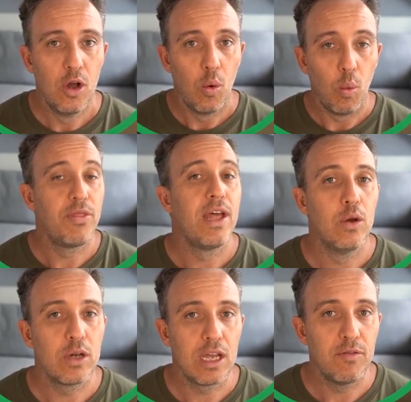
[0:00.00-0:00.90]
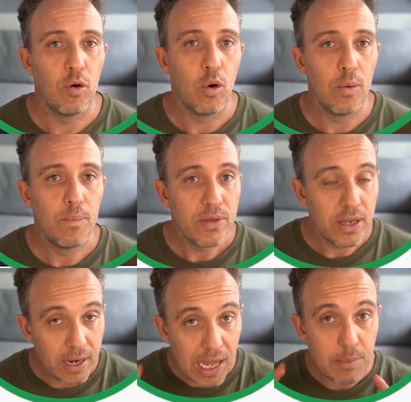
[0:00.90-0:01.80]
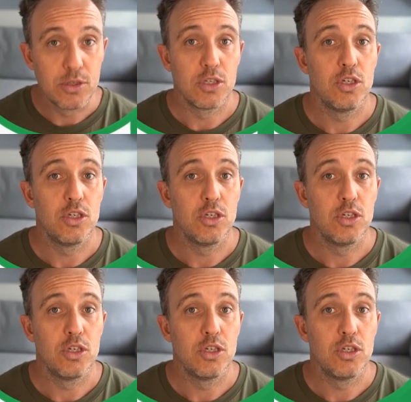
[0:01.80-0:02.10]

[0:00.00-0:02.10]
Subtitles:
what they're looking for, it enables the